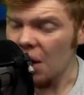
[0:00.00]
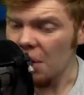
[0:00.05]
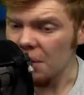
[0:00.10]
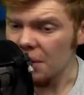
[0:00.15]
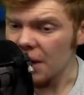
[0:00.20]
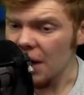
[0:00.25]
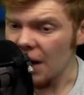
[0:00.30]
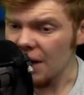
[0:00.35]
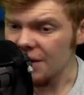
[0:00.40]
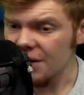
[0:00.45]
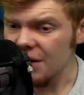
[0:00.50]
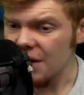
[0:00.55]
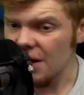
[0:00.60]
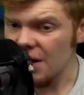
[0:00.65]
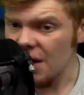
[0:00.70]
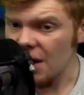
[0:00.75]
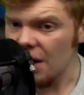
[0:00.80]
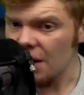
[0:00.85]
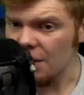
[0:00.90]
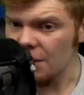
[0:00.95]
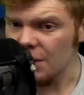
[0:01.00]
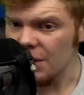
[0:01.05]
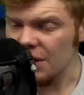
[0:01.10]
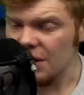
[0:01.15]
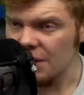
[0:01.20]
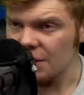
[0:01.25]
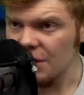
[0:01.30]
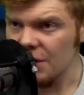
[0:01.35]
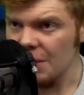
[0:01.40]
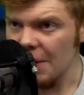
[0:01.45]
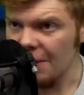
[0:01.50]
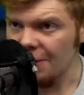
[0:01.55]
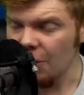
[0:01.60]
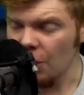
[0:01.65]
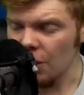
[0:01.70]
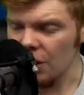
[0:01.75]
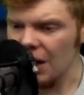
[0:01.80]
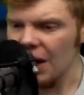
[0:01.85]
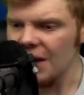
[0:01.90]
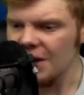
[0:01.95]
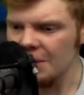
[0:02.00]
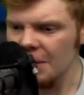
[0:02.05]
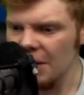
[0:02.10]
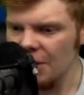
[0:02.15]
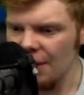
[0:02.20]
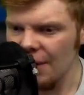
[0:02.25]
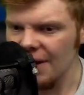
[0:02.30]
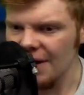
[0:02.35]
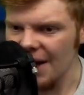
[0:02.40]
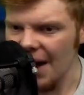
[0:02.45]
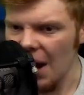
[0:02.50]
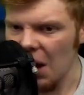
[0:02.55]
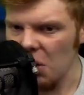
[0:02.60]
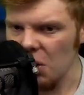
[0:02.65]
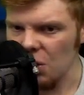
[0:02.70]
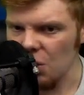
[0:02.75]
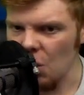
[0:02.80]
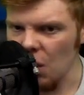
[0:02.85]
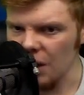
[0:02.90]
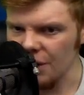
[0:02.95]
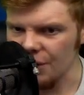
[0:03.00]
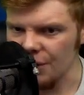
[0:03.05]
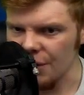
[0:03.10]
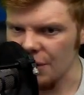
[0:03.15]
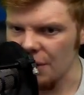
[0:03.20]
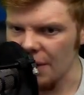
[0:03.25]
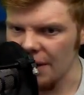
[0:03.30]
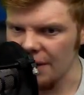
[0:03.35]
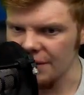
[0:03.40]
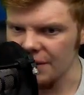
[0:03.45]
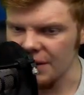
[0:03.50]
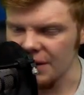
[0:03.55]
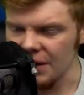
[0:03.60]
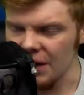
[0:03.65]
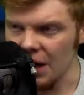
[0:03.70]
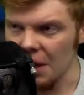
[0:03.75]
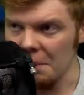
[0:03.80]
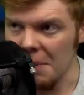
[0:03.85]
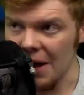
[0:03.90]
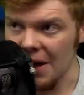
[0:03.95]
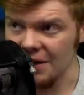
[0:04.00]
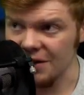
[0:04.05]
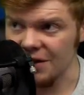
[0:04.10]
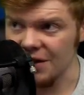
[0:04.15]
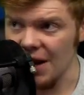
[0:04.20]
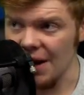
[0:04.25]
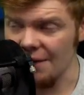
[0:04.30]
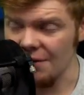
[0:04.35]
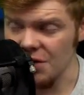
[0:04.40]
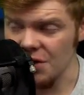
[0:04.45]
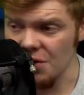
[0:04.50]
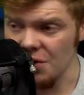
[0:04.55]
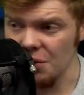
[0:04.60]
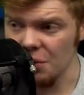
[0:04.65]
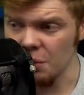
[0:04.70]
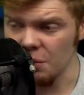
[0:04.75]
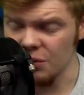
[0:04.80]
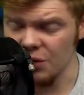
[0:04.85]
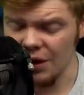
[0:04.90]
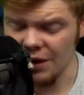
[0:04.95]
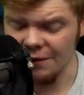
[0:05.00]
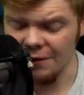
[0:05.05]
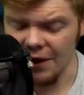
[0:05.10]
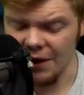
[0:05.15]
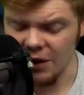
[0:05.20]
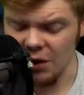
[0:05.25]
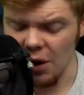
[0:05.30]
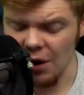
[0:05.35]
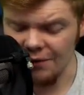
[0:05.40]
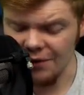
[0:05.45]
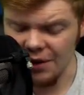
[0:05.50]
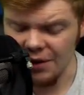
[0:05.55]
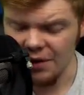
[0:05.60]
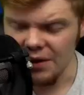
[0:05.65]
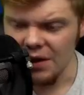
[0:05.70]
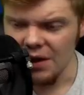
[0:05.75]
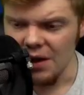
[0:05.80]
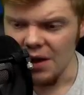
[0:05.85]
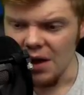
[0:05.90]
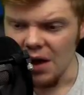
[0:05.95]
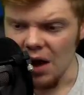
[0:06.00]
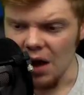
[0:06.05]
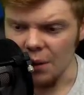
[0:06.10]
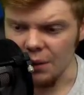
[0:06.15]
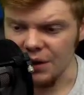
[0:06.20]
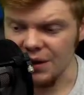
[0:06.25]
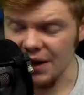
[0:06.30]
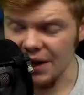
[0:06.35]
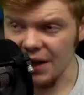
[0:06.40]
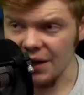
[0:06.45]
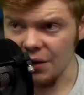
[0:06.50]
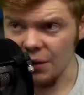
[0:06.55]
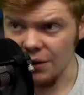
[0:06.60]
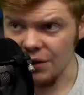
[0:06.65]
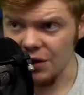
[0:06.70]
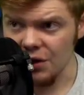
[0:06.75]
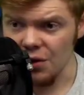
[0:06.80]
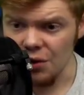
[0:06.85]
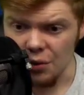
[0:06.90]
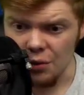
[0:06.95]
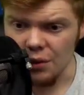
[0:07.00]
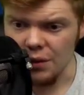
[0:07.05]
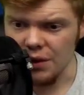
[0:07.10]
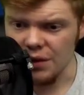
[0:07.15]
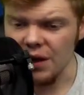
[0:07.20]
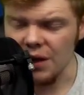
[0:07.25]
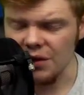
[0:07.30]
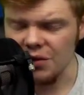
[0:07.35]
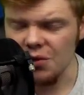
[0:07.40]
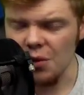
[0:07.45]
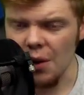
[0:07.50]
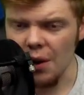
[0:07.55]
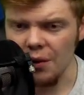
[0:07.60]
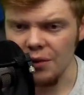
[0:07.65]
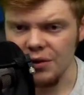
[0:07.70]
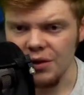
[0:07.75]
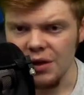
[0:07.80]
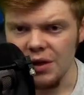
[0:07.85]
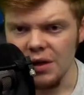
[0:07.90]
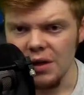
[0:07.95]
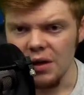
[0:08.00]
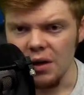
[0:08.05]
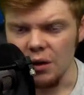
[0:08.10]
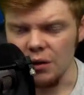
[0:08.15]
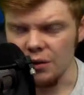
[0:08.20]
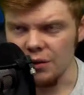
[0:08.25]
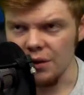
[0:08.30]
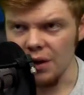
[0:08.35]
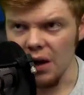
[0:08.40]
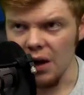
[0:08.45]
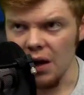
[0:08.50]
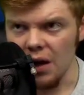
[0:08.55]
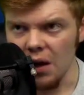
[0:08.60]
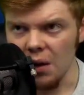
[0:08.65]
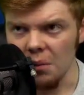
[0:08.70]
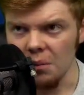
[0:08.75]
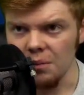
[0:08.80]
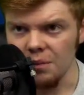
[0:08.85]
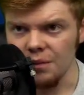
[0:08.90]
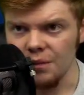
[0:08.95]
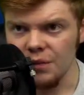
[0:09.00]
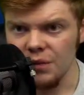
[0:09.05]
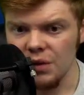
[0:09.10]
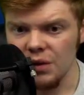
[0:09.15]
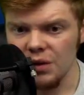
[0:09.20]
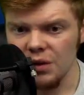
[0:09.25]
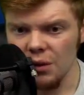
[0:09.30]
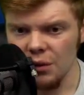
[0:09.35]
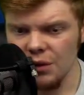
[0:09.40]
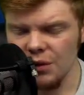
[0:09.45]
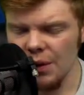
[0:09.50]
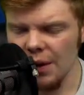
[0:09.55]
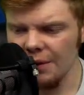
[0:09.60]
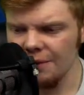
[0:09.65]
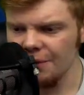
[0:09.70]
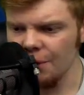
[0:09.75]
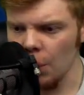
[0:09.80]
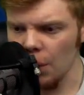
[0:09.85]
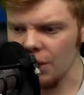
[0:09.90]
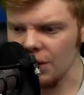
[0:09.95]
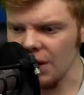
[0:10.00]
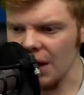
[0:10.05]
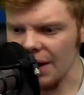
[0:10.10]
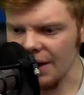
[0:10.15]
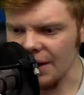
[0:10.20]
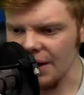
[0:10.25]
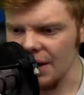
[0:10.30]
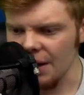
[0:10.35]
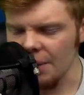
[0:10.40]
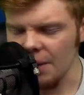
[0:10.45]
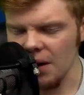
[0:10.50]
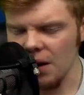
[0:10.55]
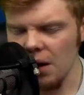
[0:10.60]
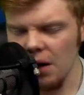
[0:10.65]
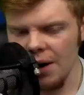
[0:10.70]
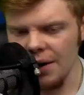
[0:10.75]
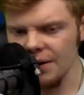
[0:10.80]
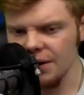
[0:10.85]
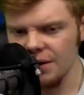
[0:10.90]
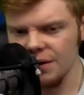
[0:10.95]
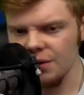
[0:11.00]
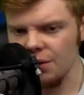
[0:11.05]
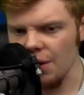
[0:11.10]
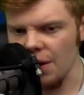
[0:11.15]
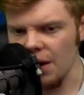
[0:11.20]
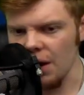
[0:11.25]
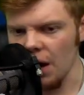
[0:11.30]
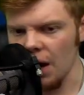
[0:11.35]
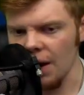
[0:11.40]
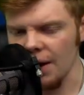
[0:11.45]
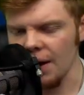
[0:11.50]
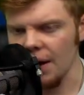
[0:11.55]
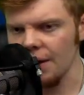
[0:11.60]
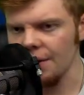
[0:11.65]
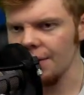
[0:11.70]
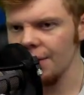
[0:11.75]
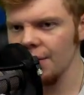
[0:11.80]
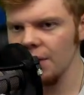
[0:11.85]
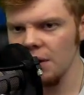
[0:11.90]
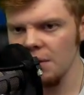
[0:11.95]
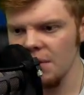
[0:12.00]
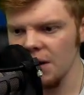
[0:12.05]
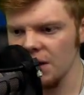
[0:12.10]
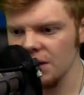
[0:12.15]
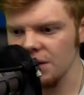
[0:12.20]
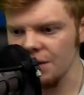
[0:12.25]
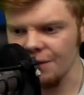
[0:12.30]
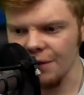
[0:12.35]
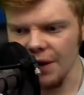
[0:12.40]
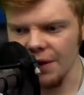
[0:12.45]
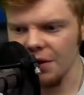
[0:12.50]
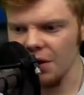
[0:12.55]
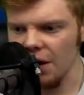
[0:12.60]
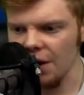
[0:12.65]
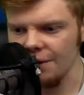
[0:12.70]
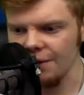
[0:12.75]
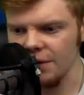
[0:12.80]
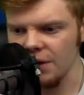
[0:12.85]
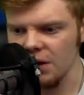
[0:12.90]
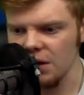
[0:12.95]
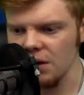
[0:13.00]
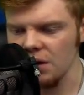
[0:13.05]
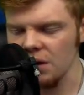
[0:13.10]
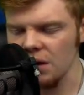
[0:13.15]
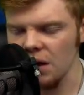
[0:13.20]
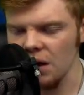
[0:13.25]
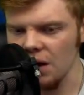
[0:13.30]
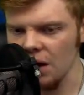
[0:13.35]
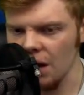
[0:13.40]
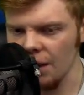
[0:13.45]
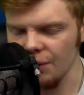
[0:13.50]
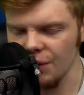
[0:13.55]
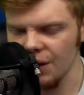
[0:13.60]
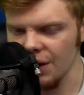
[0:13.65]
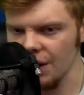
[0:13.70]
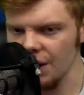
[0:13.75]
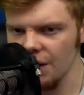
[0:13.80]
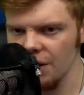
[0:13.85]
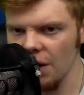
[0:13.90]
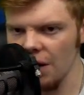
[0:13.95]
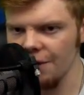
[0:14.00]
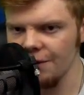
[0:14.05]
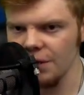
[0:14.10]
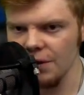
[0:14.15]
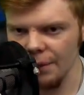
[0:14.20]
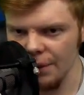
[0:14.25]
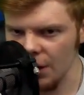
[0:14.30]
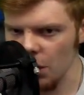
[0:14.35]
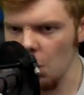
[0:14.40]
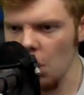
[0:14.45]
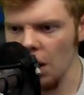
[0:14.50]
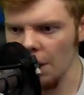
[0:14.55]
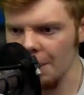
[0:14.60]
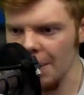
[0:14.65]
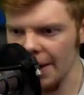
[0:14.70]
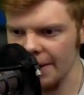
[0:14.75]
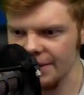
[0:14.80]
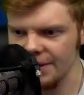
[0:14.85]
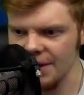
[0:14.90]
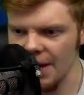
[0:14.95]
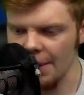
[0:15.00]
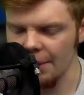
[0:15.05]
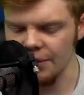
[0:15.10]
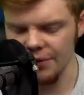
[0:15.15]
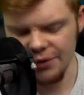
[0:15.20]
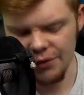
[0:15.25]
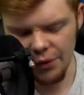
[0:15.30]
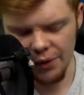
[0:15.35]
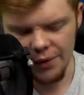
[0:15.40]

I'd say it was about 4:00. I spent around an hour wandering around Madison Avenue trying to find coffee, because I got there at 2:00. It takes 2 hours. So it was around 4:00, and I'm like, all right, this is great. I got 30 minutes. I'll find coffee. I'm gonna get coffee. I'm gonna walk back to the Apple store.